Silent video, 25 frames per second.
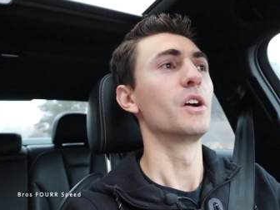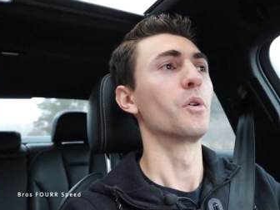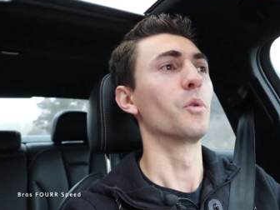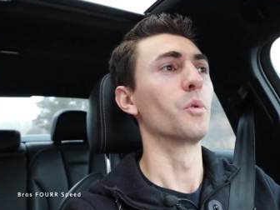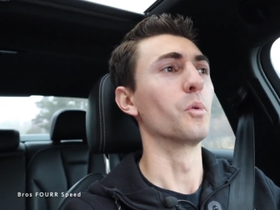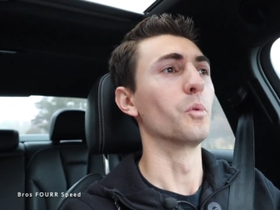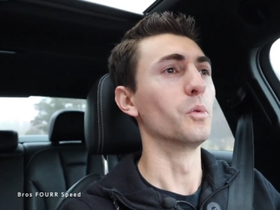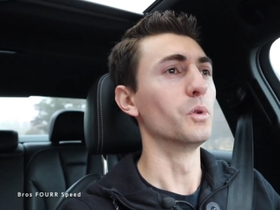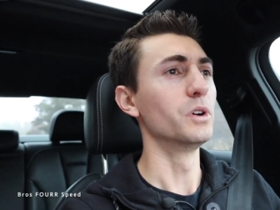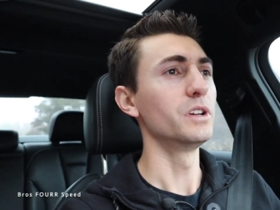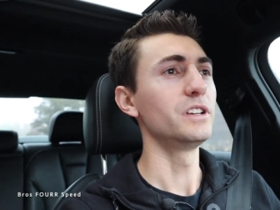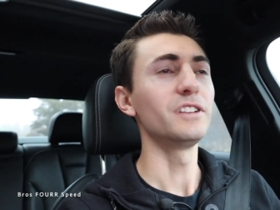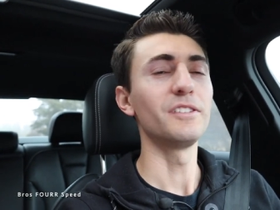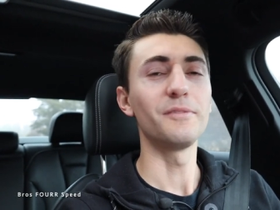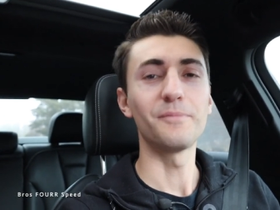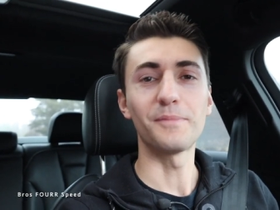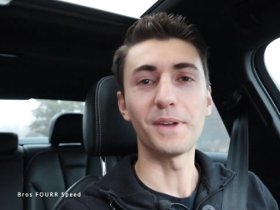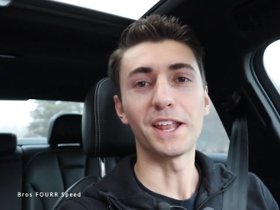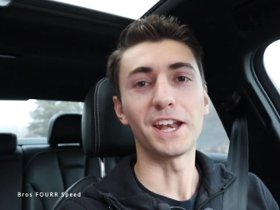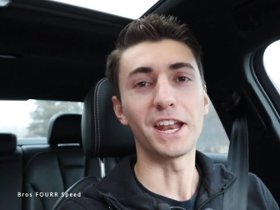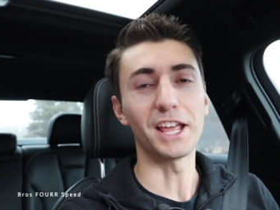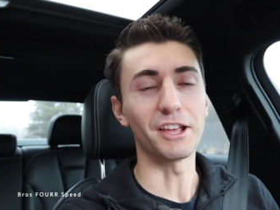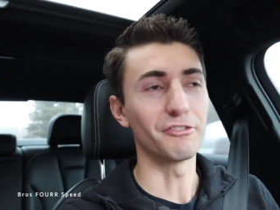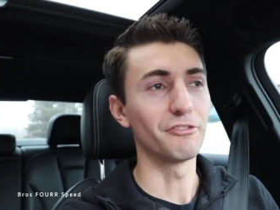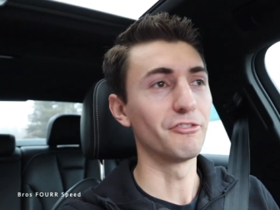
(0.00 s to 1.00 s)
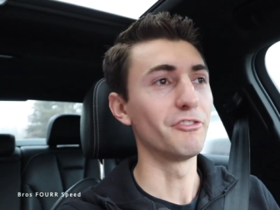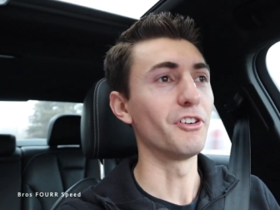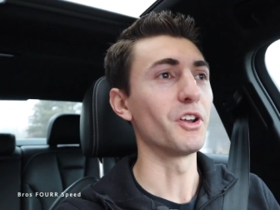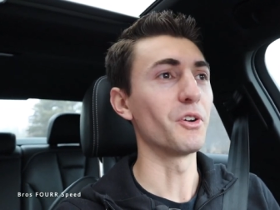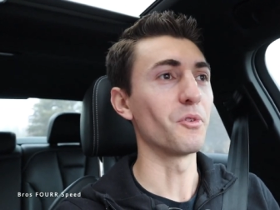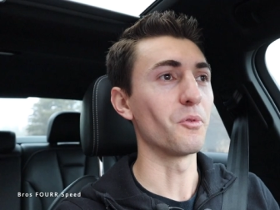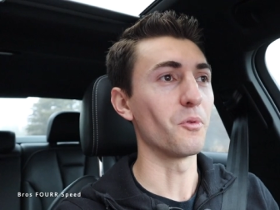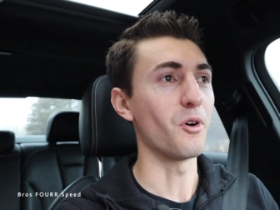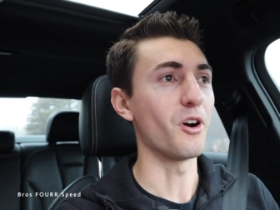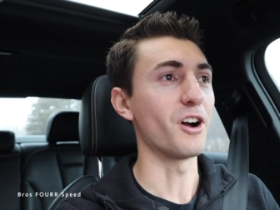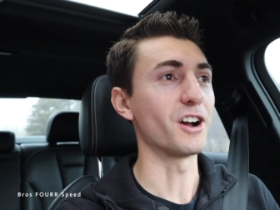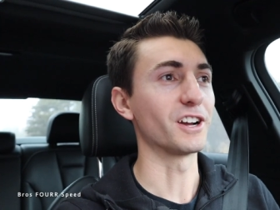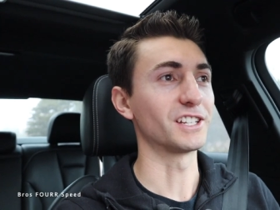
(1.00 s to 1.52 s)
wouldn't have been a fun
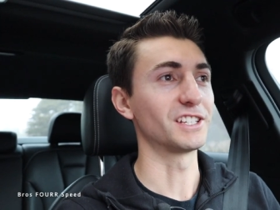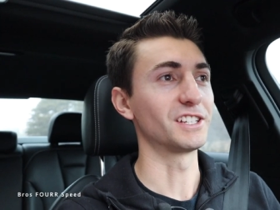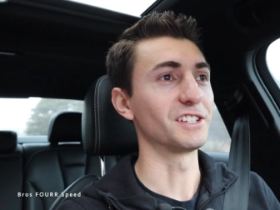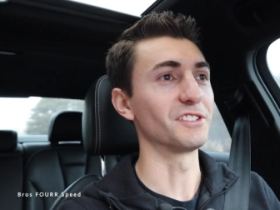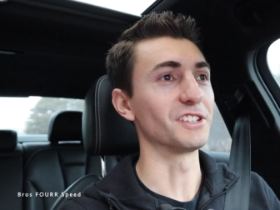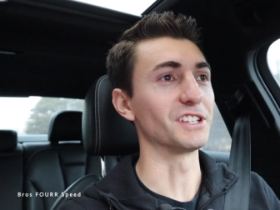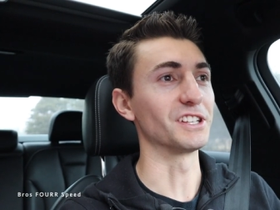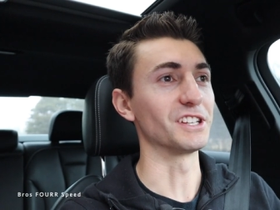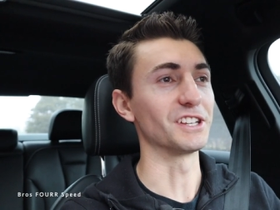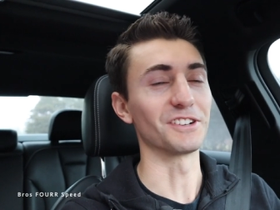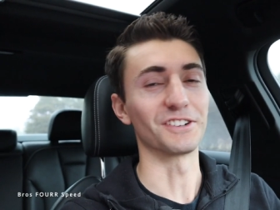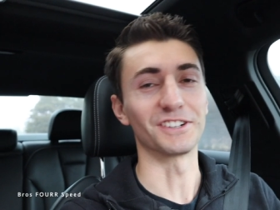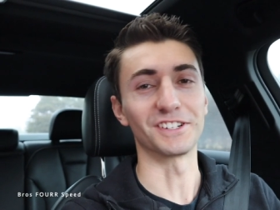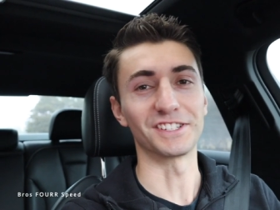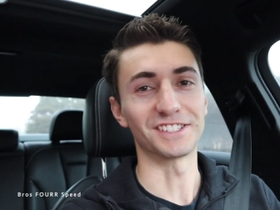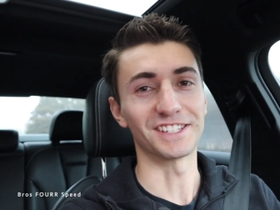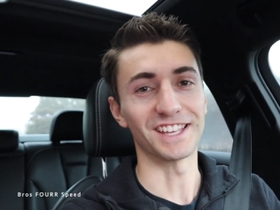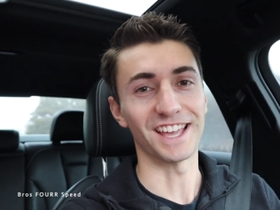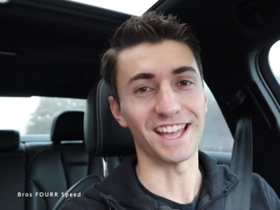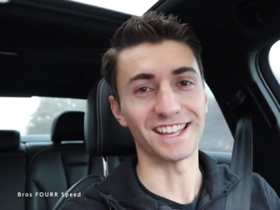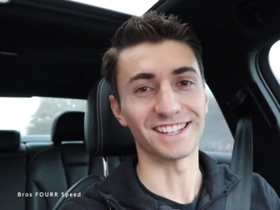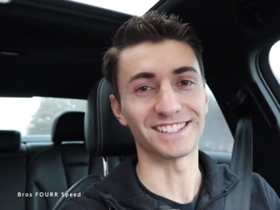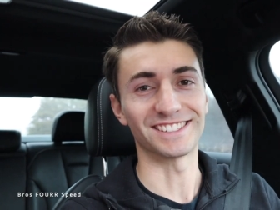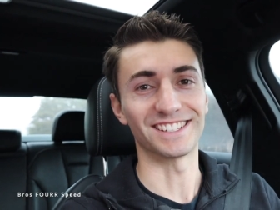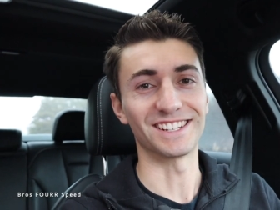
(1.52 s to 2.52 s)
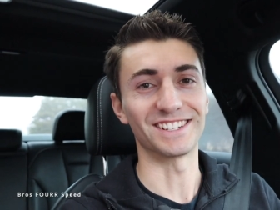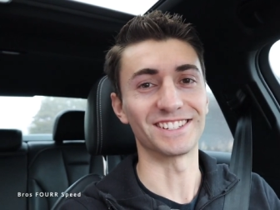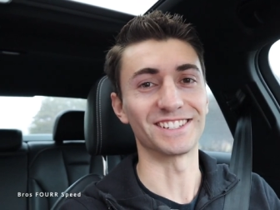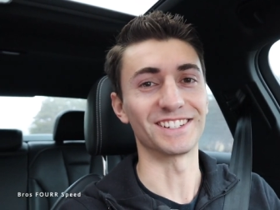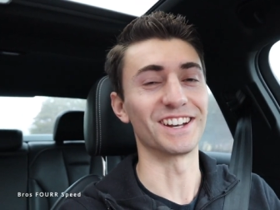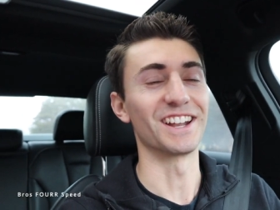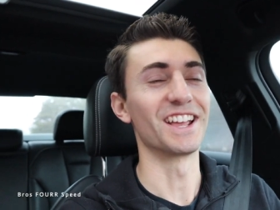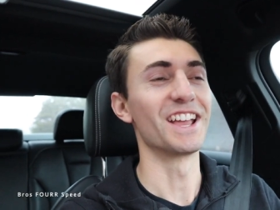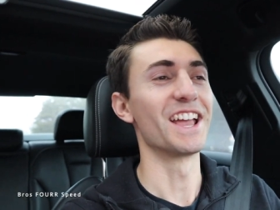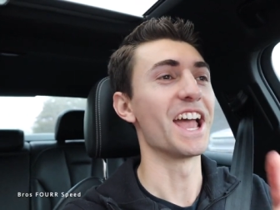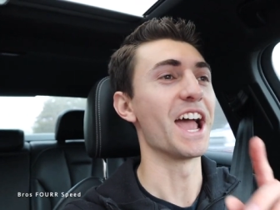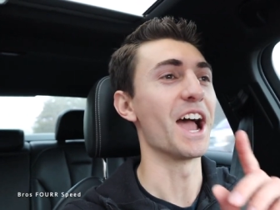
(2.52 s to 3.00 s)
walk to the nearest gas station.